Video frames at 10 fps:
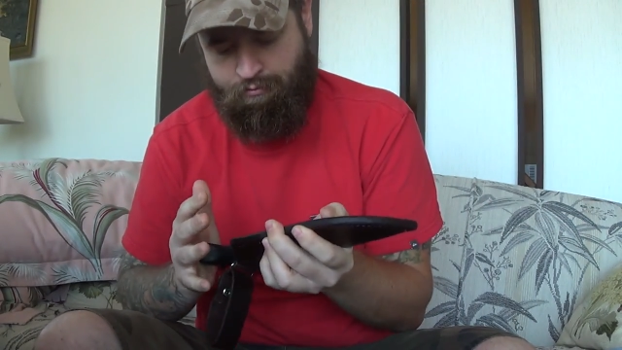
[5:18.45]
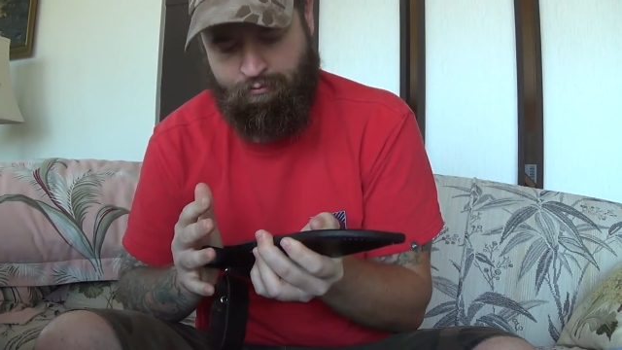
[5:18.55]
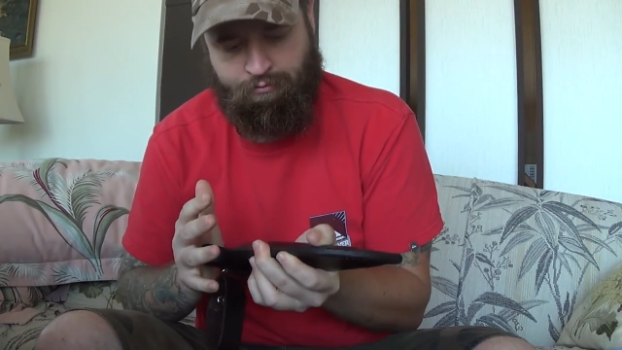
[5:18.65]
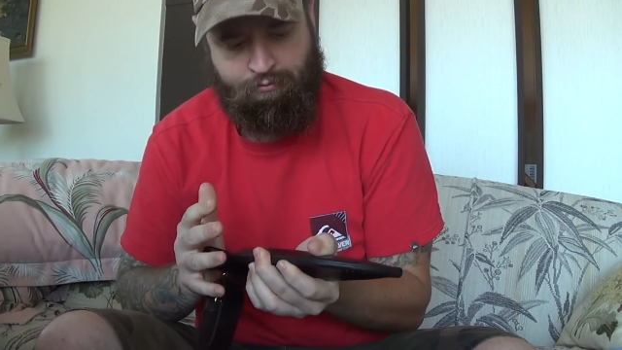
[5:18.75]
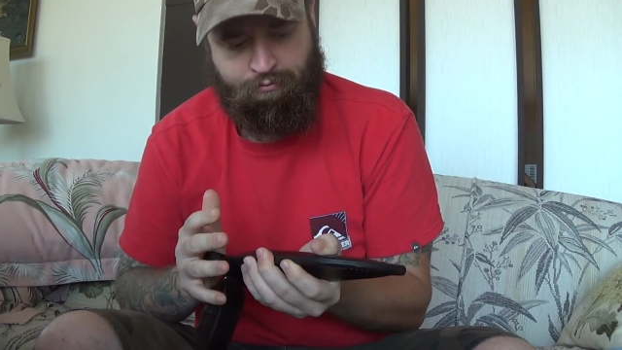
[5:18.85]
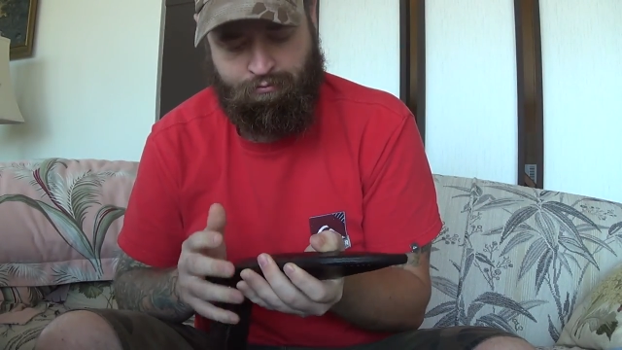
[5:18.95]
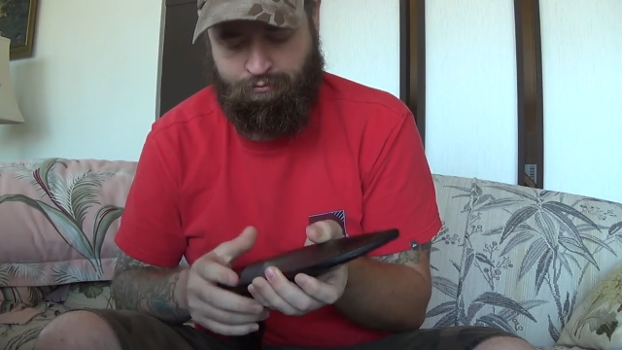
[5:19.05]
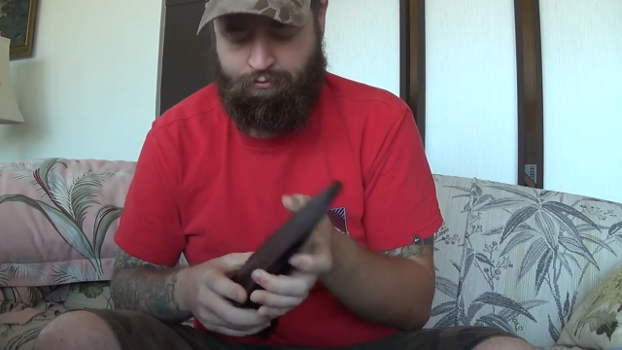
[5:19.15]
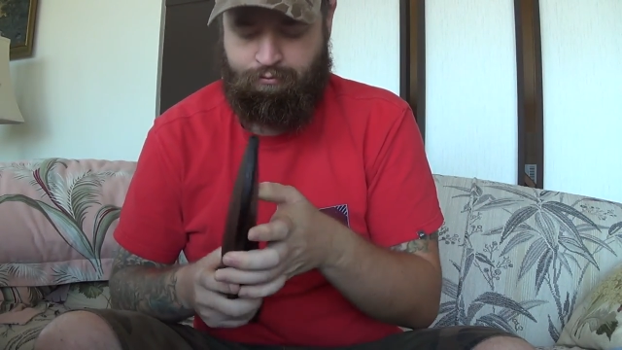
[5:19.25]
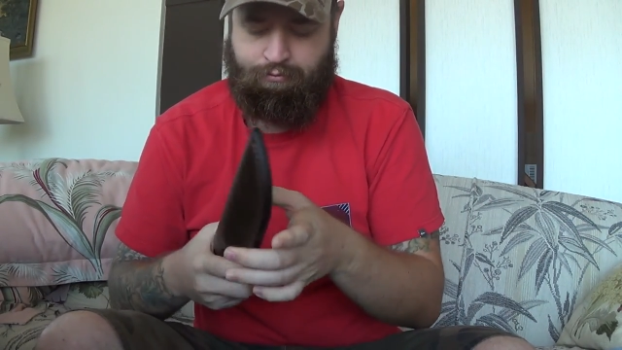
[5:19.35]

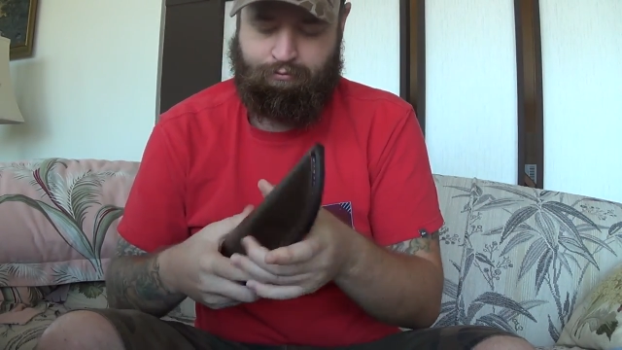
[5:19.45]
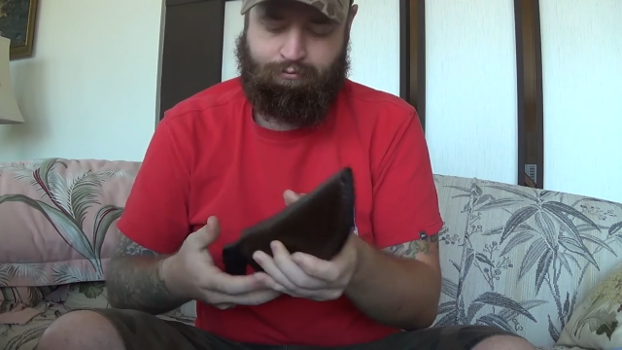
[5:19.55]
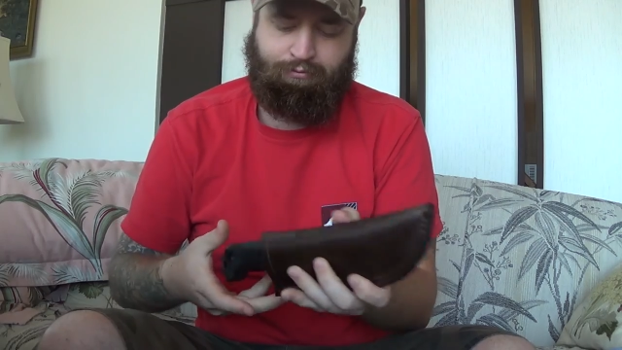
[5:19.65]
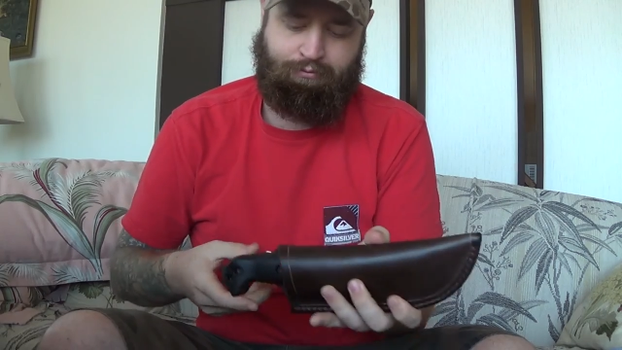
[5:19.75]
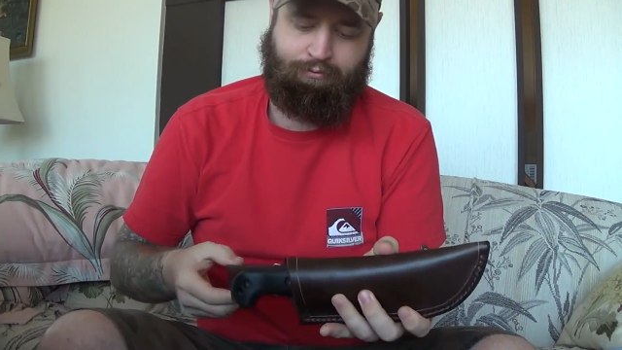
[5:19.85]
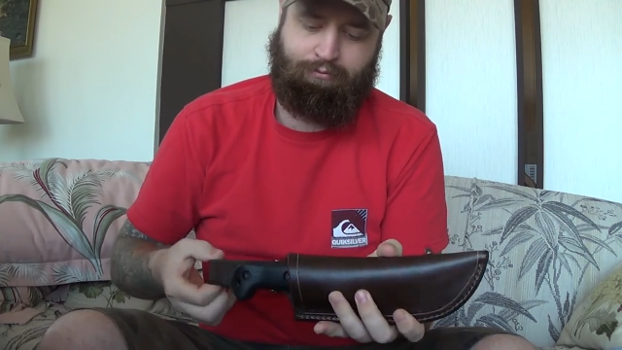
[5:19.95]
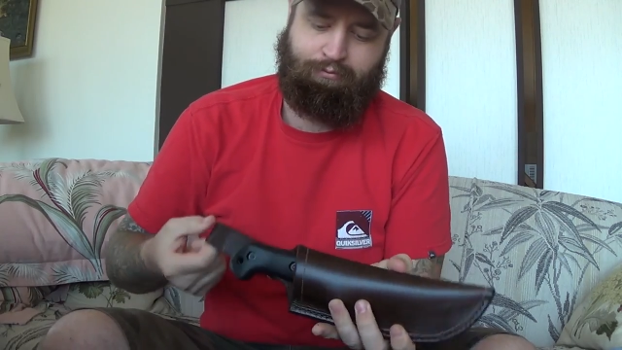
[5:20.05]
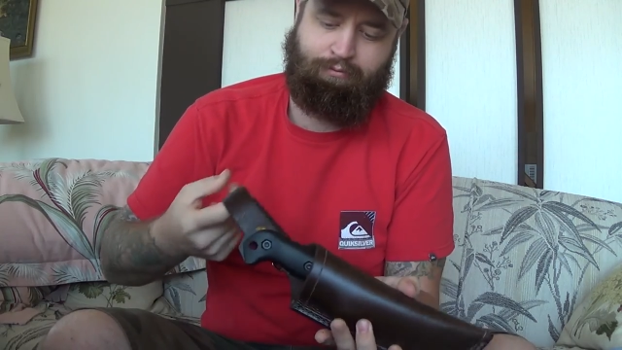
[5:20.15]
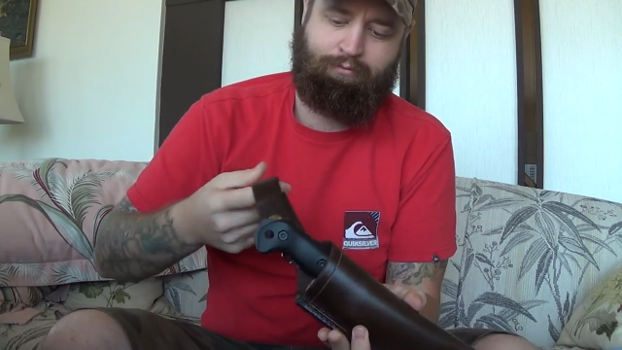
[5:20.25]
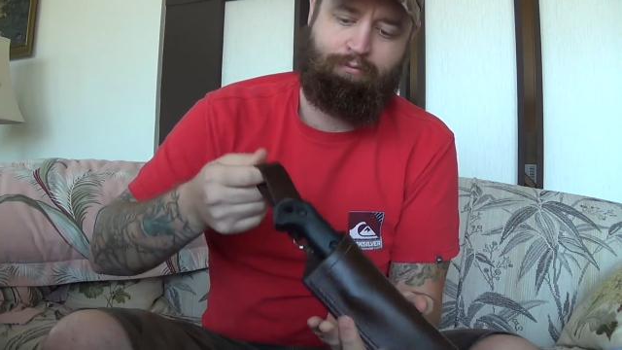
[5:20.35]

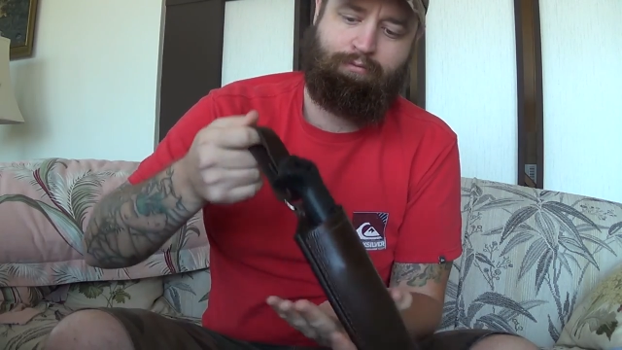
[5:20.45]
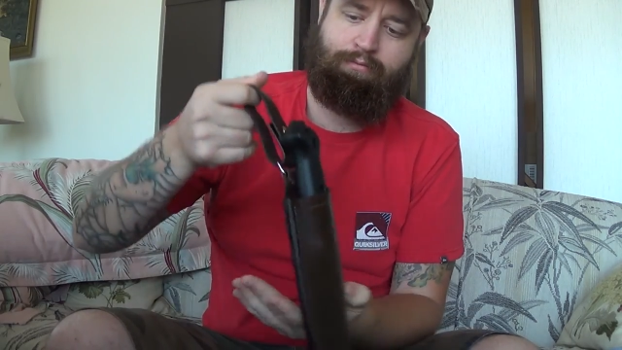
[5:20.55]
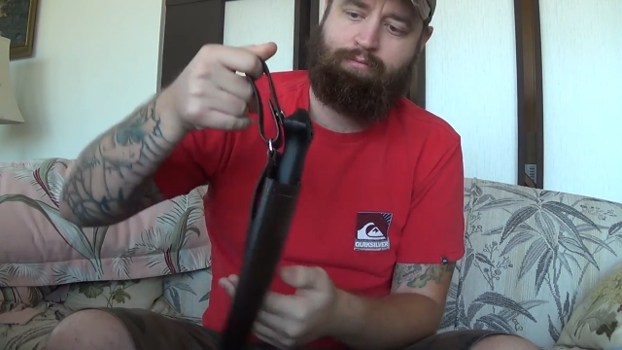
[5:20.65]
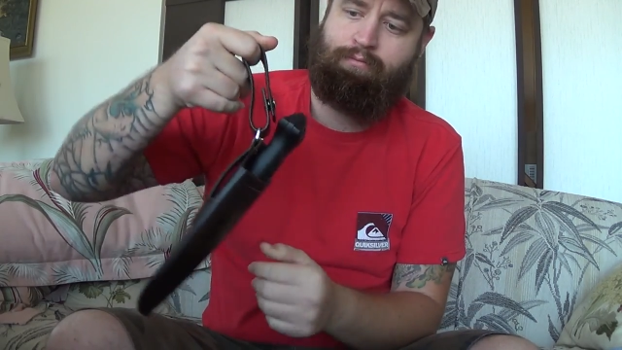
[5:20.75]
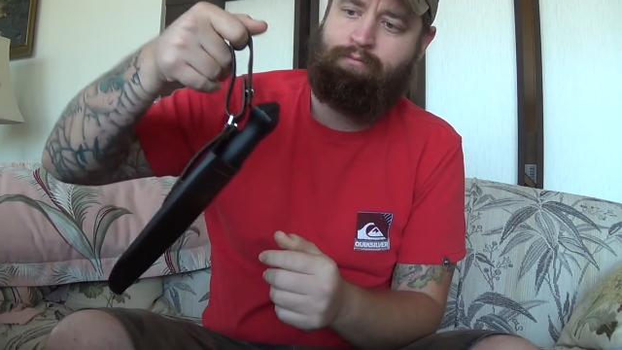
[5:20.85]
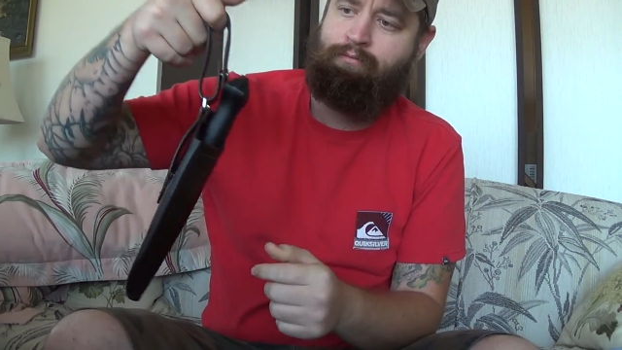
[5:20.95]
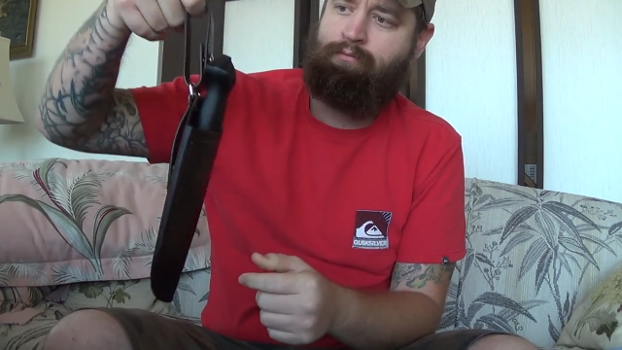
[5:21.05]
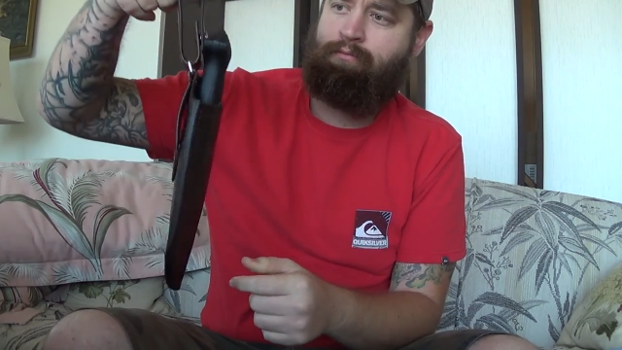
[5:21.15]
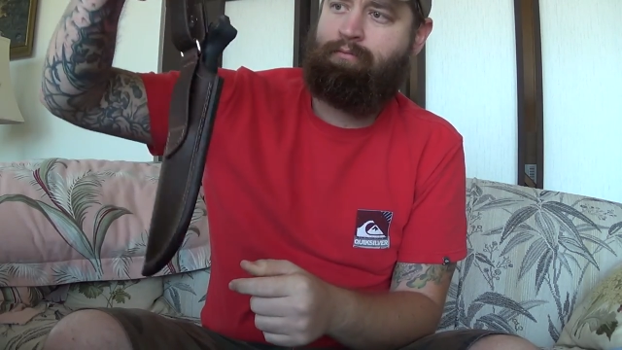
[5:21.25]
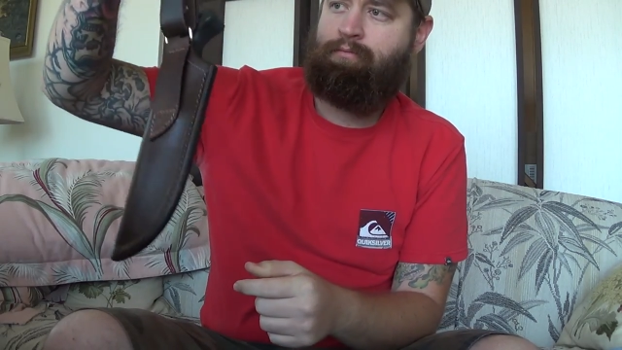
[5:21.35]

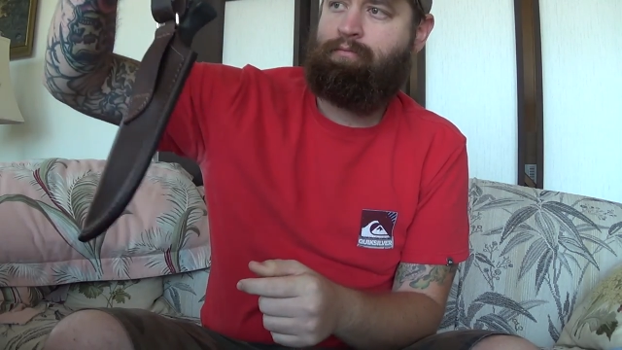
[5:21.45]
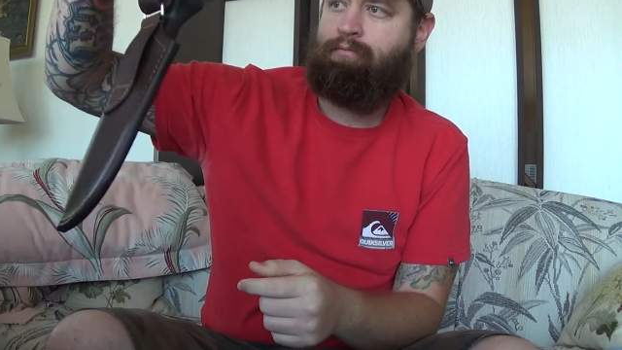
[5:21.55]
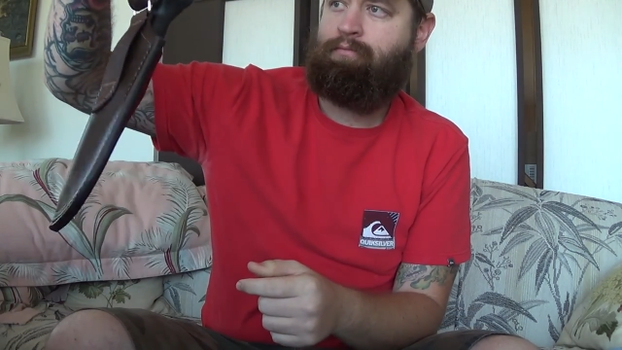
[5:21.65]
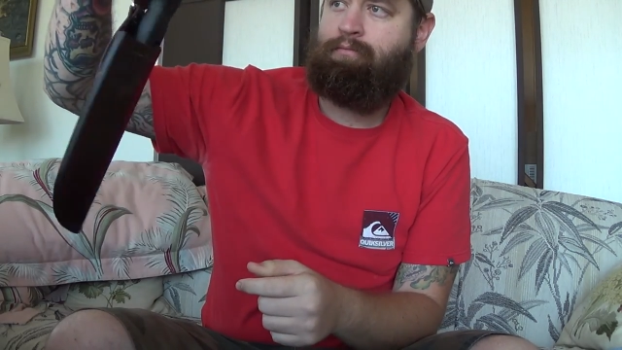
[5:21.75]
Nothing is said.